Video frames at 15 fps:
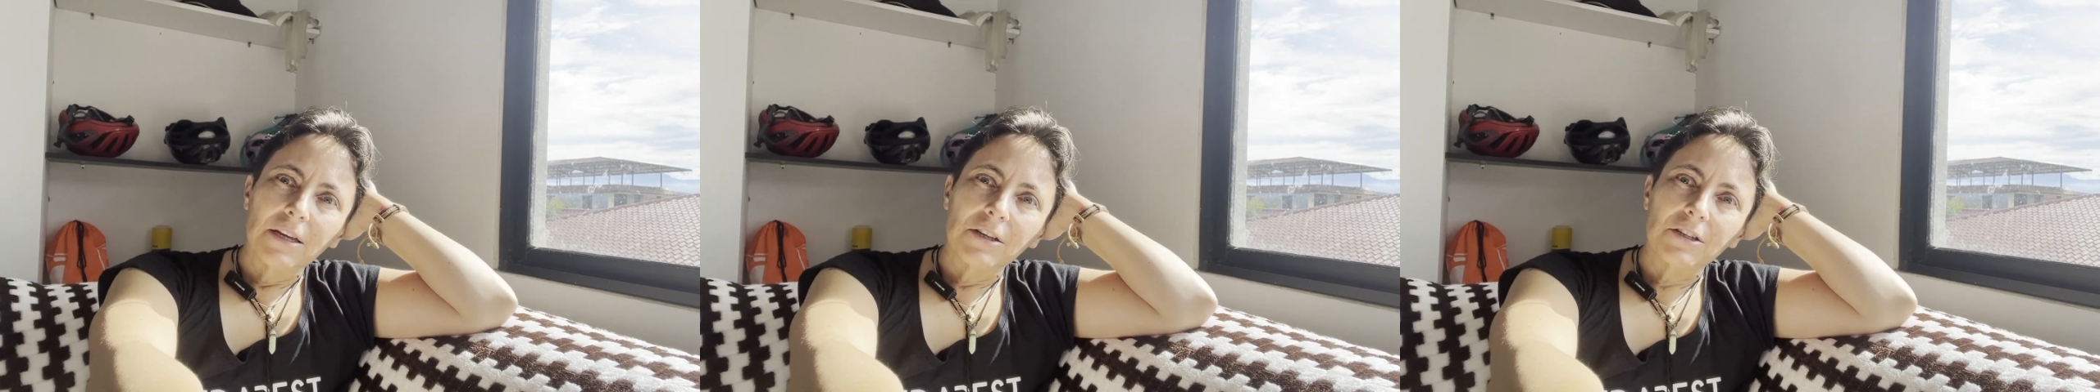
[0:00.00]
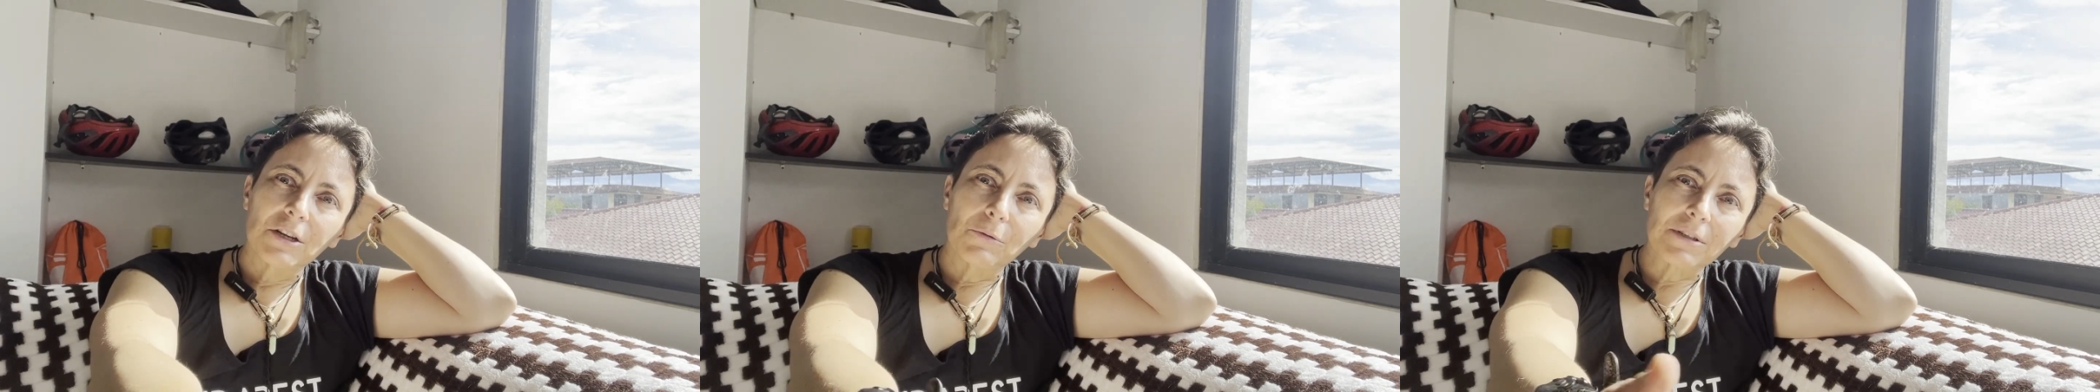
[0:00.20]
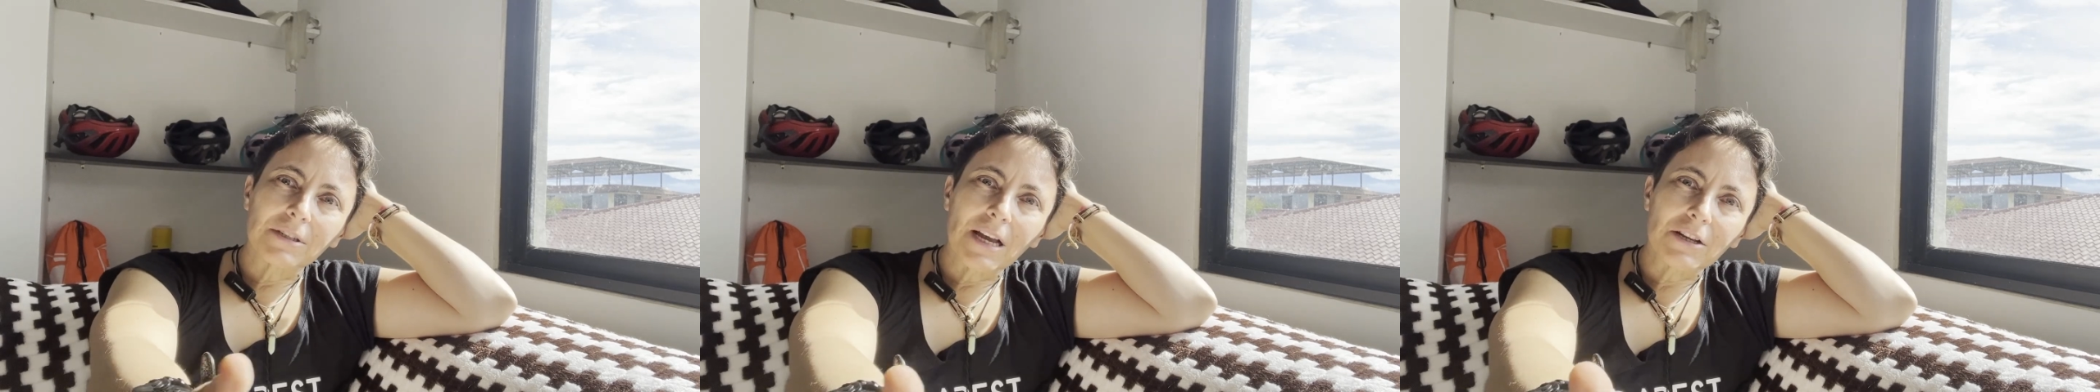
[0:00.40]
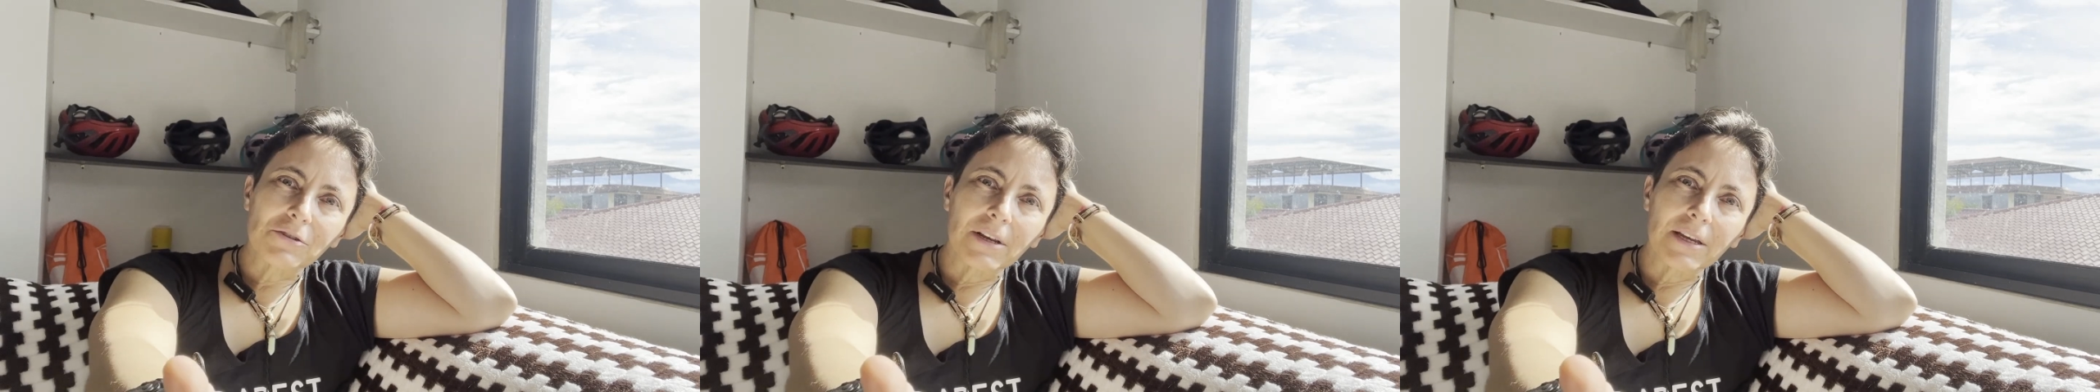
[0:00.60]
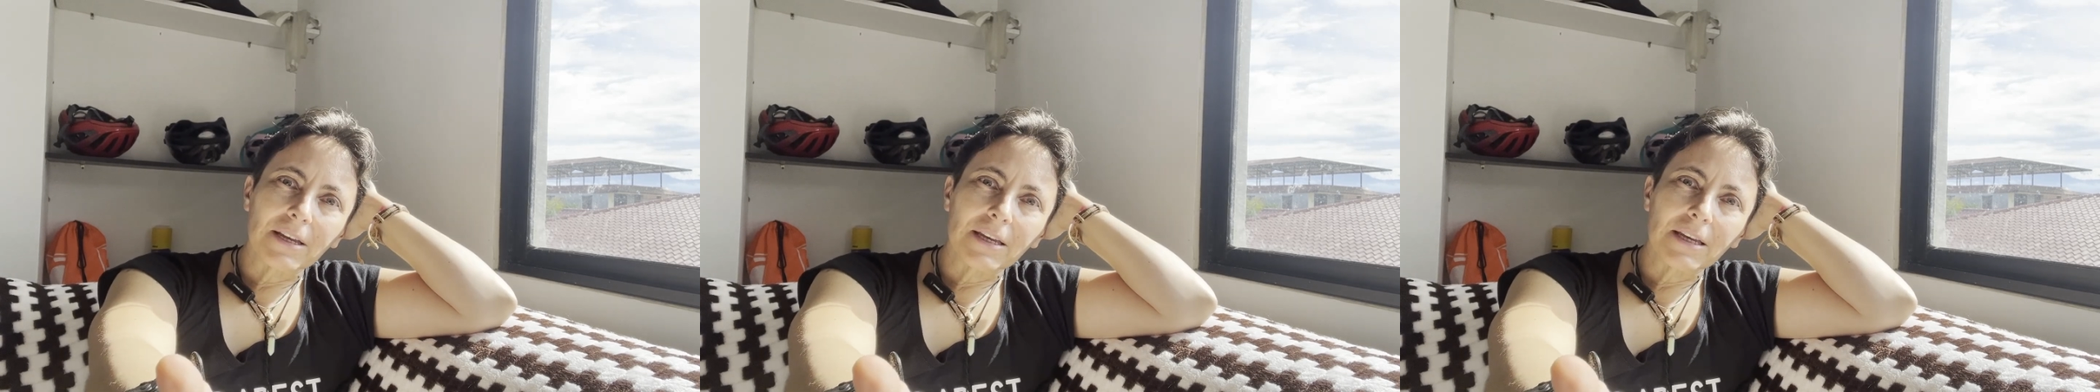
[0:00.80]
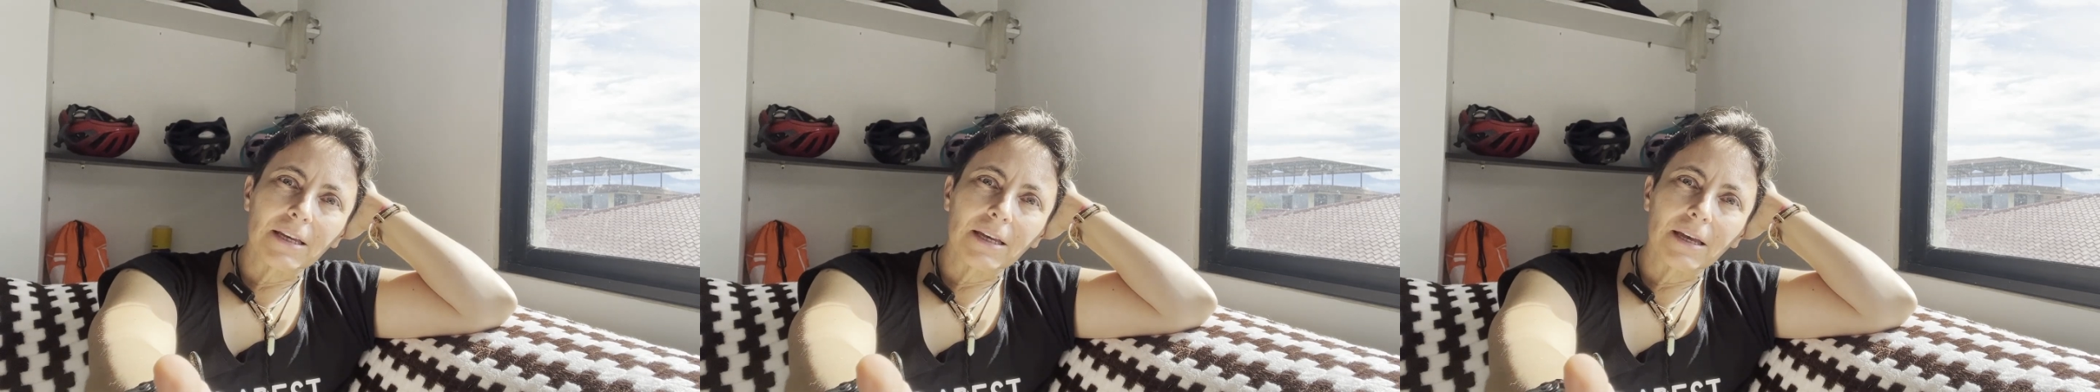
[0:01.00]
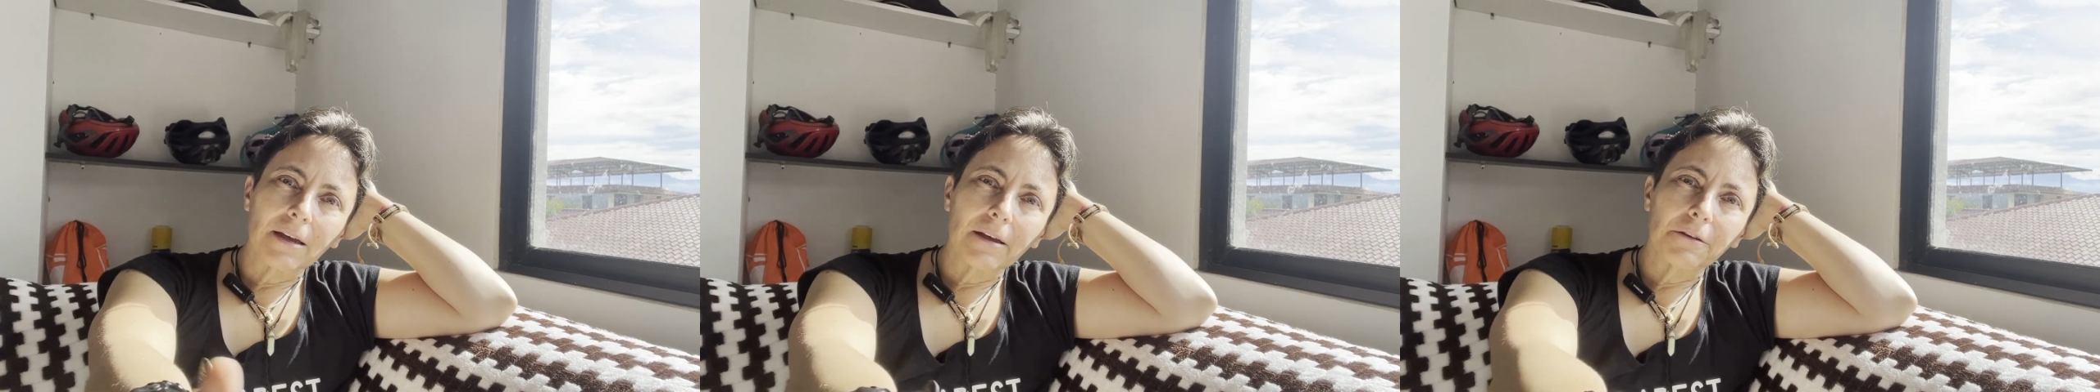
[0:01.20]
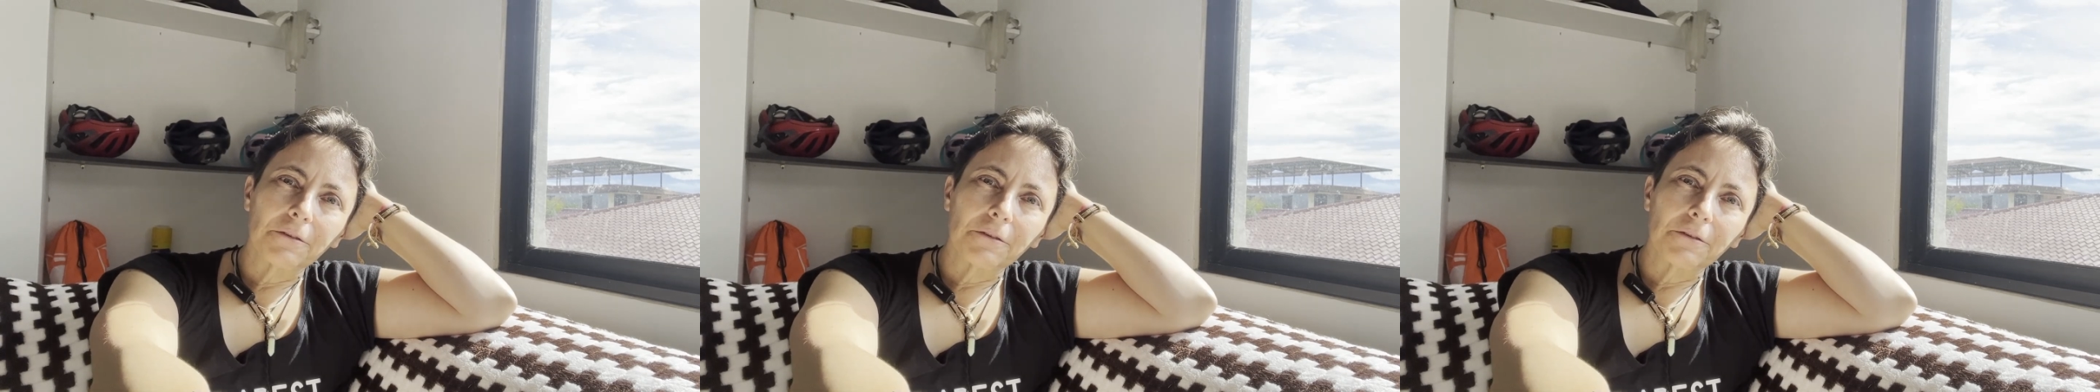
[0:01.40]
She was actually